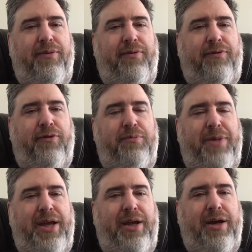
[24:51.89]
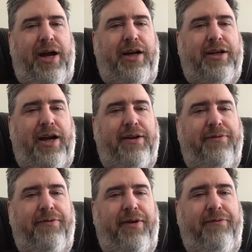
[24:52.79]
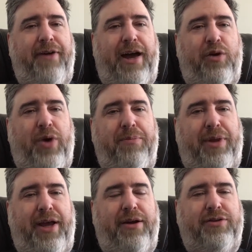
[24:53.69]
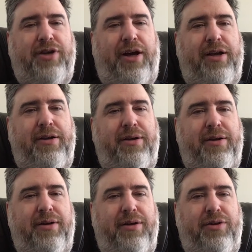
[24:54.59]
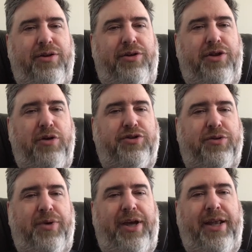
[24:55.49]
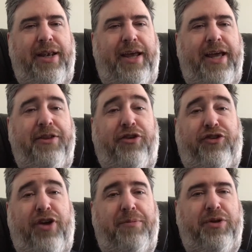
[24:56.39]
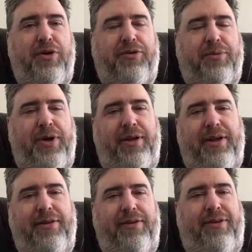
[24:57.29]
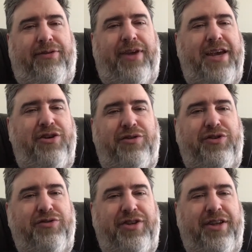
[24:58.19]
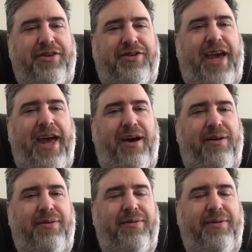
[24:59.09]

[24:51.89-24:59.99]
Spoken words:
for me, I kind of evaluate players on those three and the sum of those three, and to say you're using a scale,